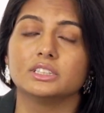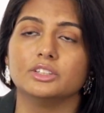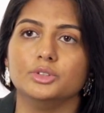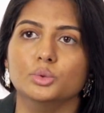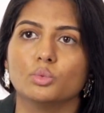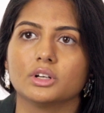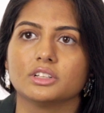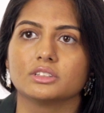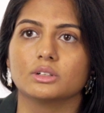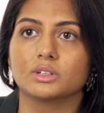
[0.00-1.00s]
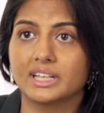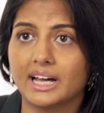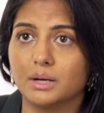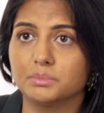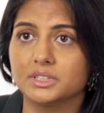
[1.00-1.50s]
If you wanted to go to
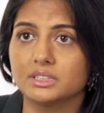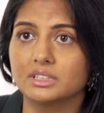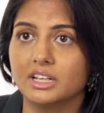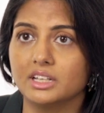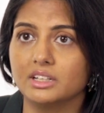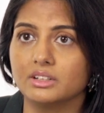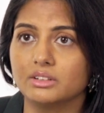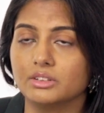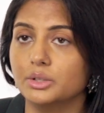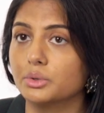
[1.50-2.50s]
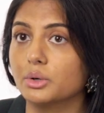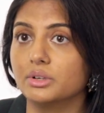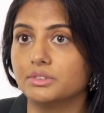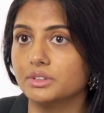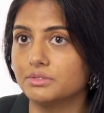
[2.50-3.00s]
CAPS and you were
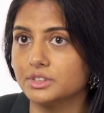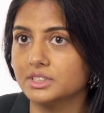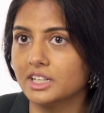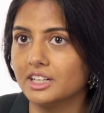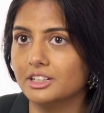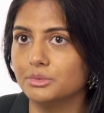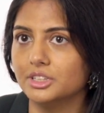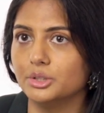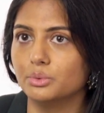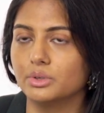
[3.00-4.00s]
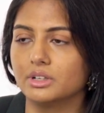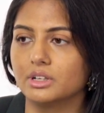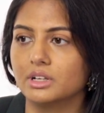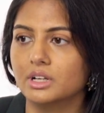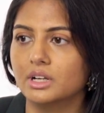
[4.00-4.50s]
going for the first time and you
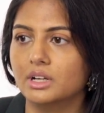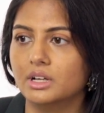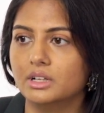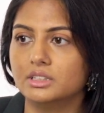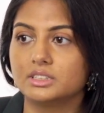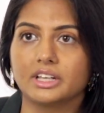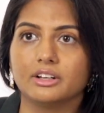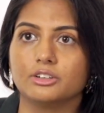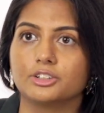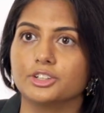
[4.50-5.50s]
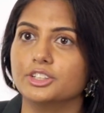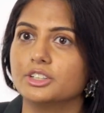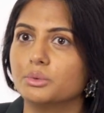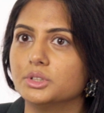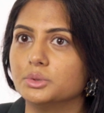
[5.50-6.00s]
were scared or you didn't
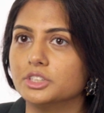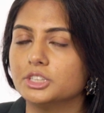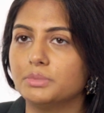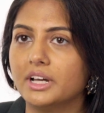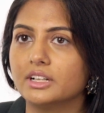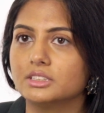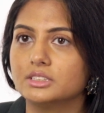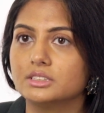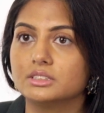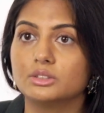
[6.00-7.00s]
know what to expect,